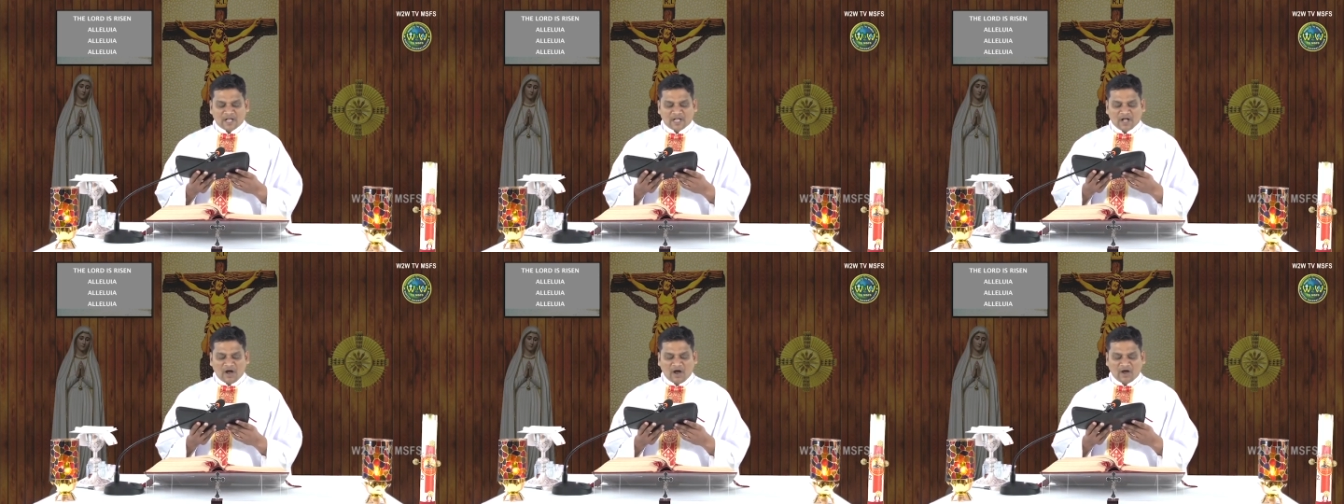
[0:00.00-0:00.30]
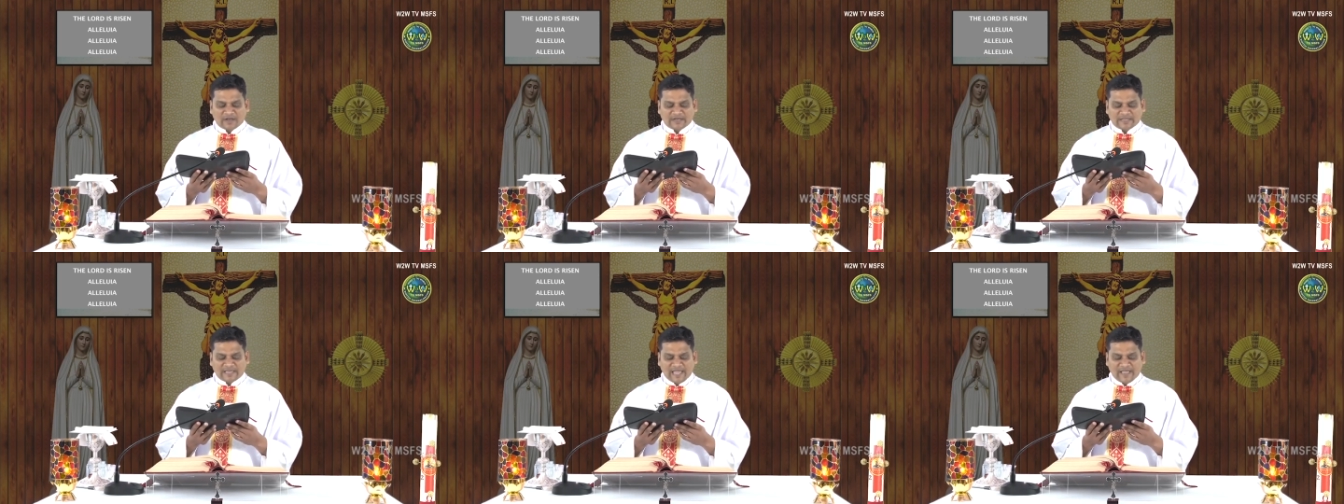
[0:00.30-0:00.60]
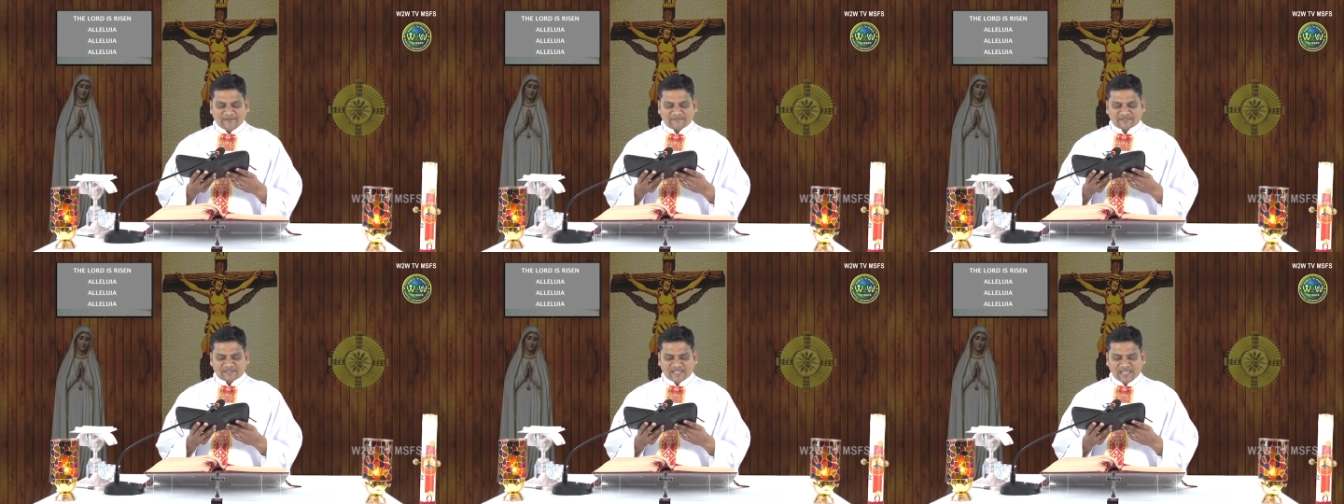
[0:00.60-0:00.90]
God
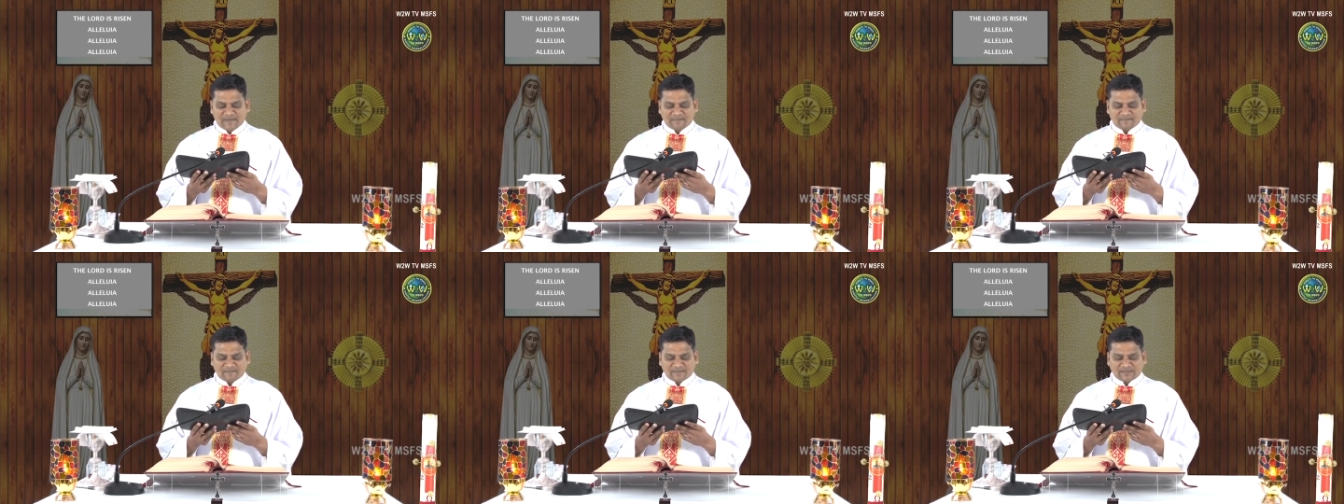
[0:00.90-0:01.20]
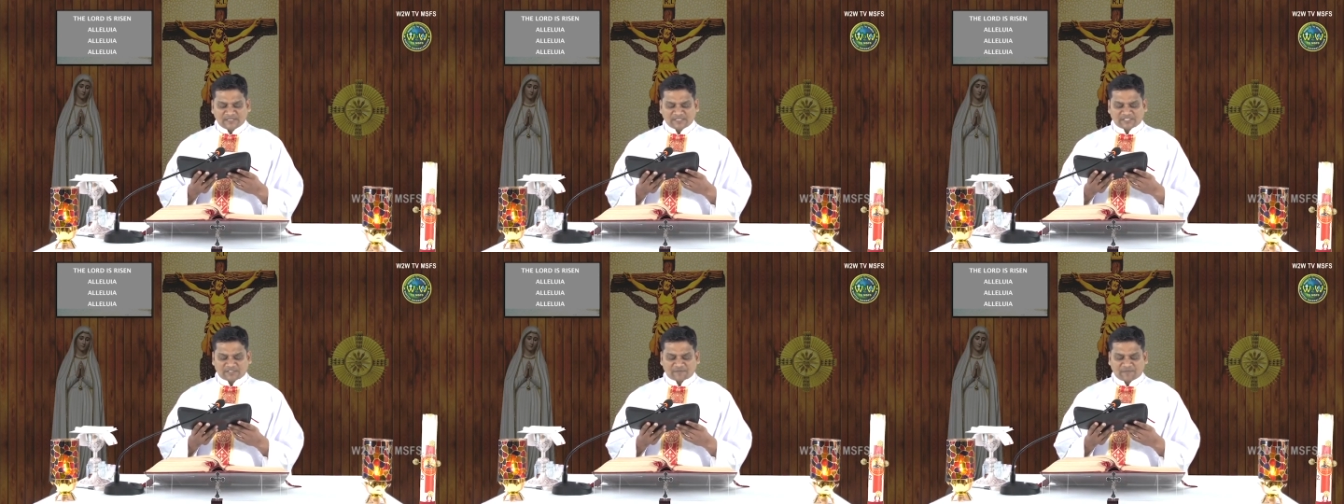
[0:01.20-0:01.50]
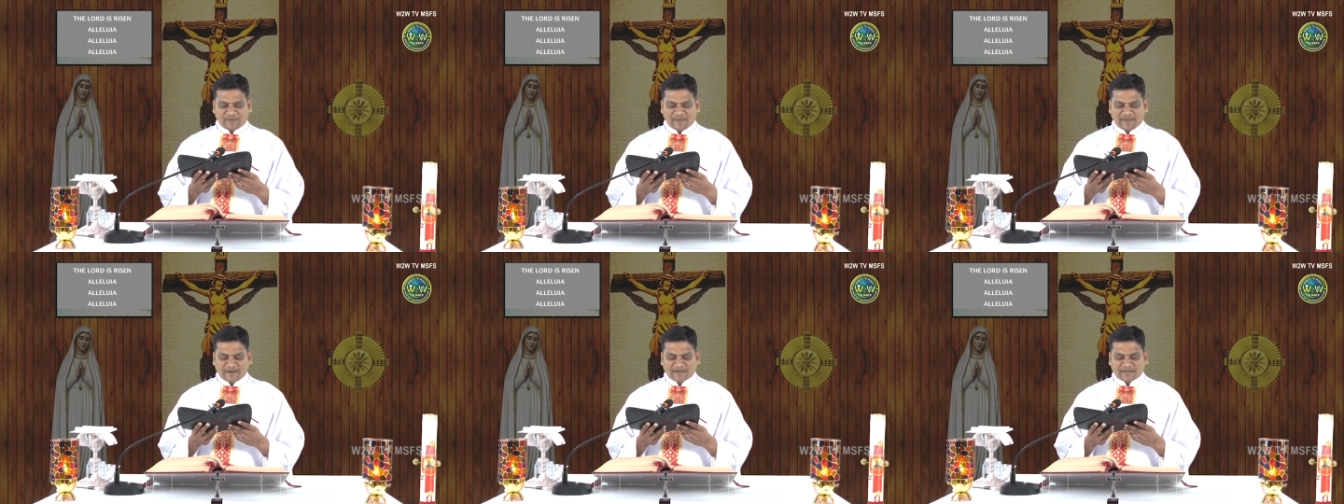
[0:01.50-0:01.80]
gives him the
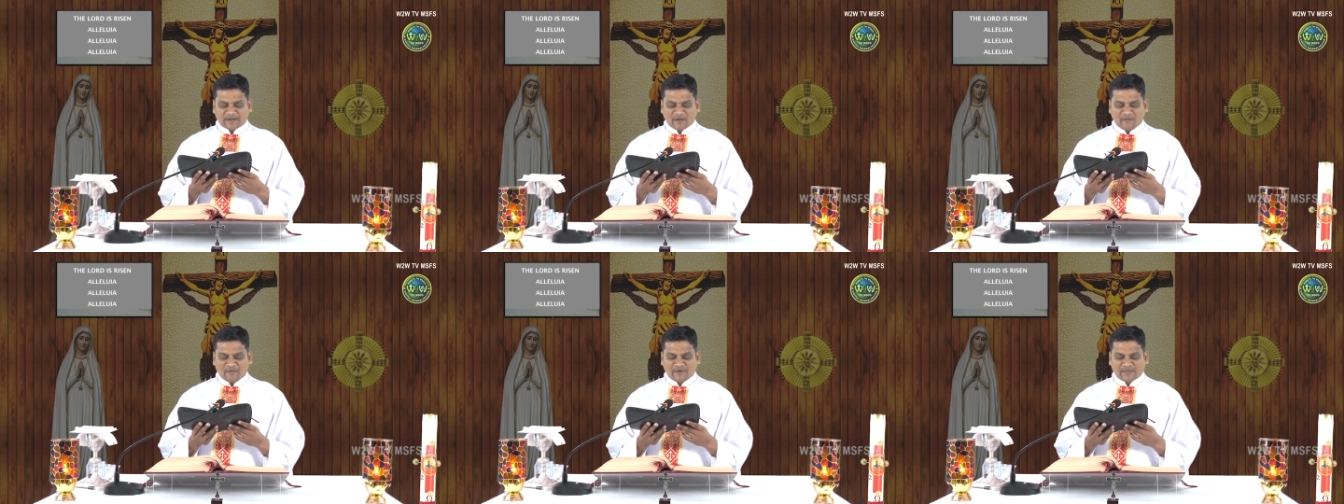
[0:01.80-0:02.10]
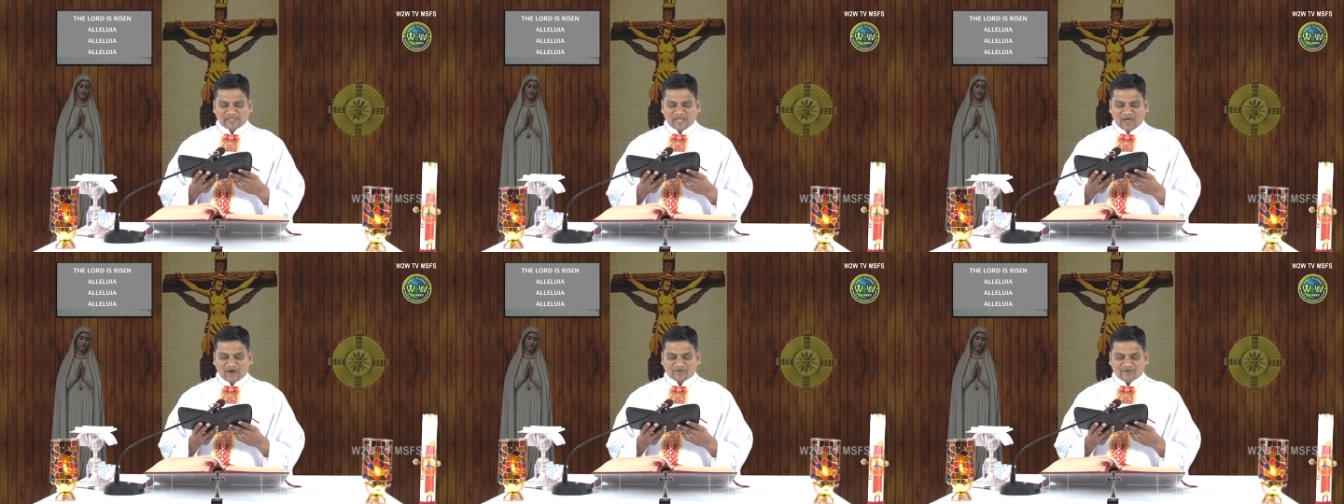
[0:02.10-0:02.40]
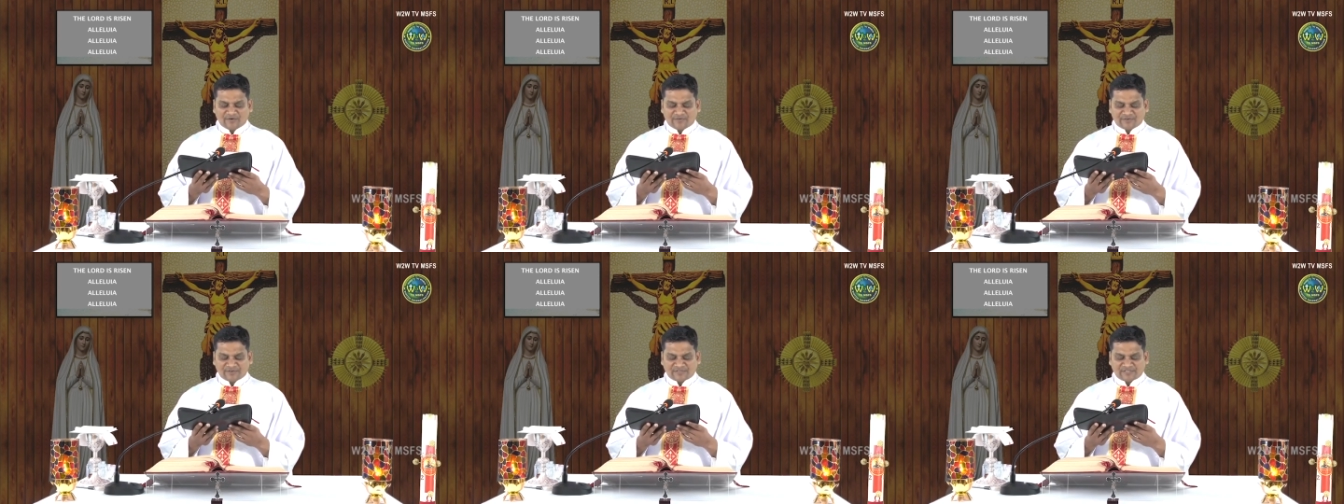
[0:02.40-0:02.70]
Spirit
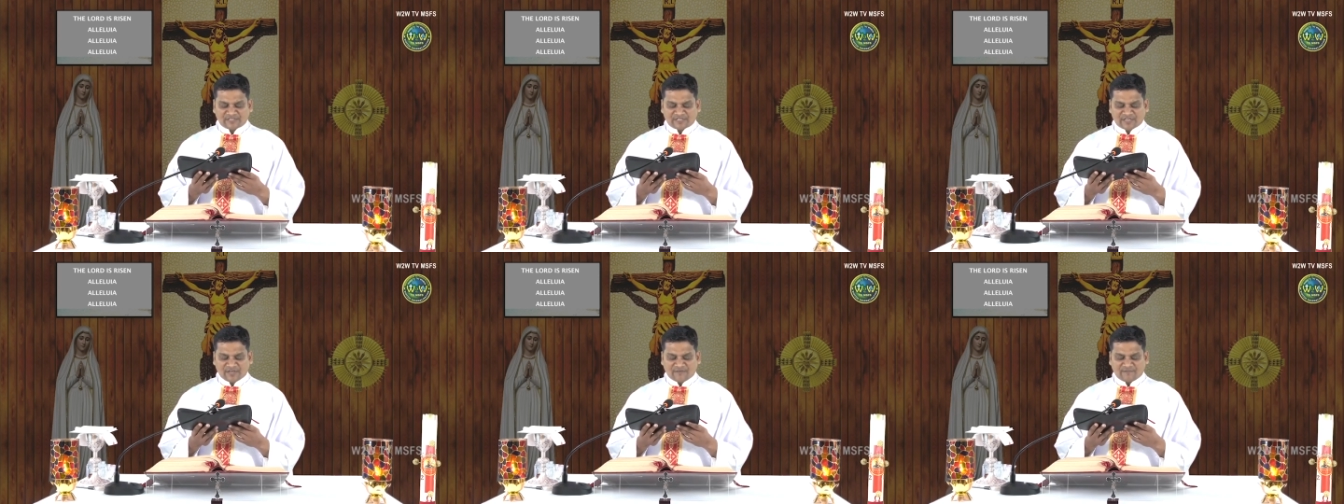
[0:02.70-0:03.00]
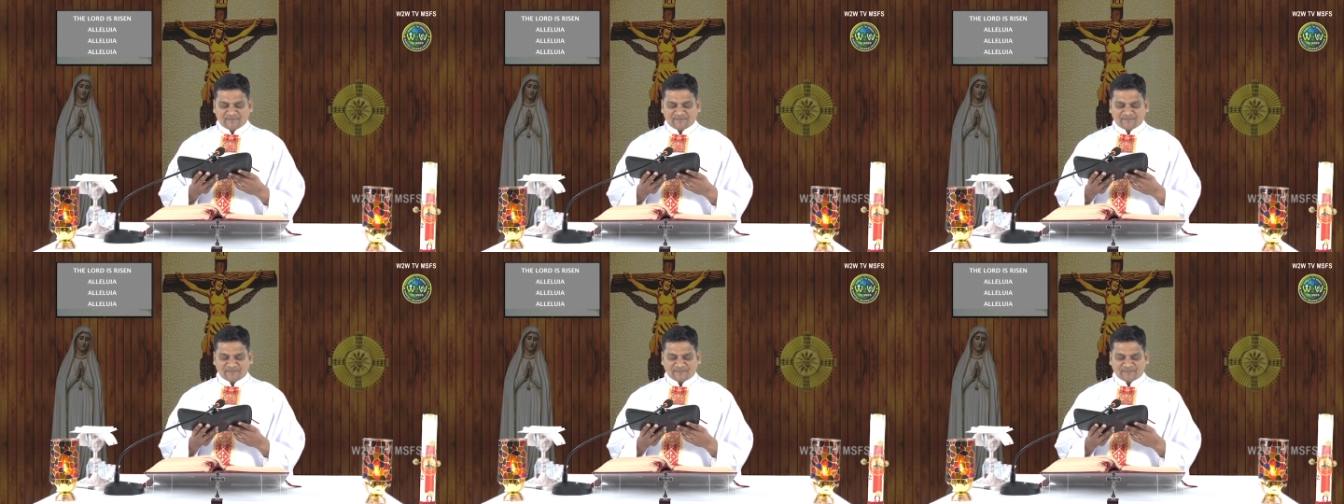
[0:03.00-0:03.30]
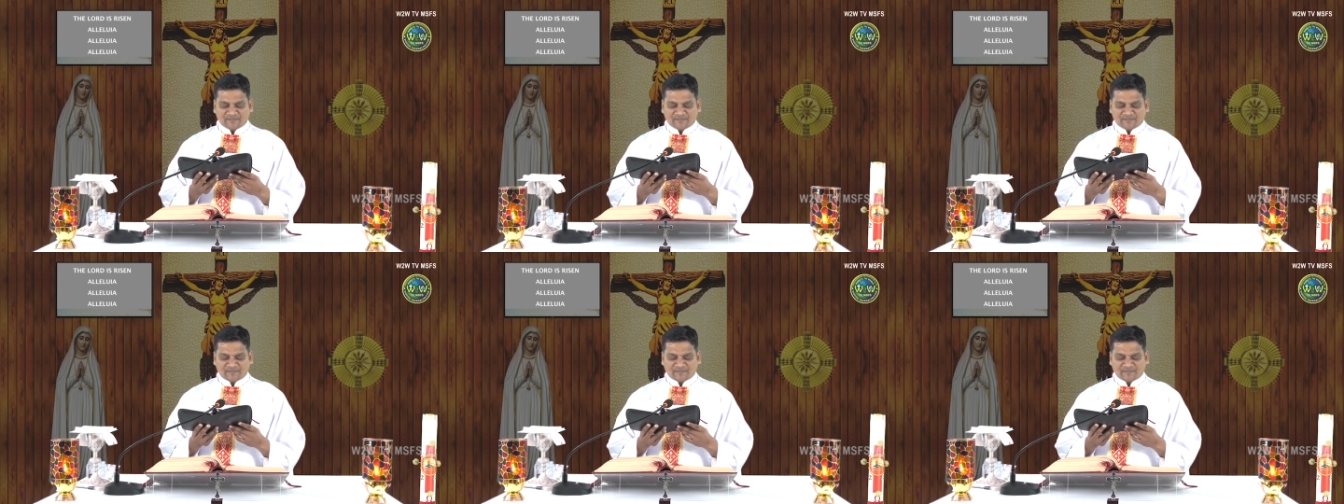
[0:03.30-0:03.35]
without reserve.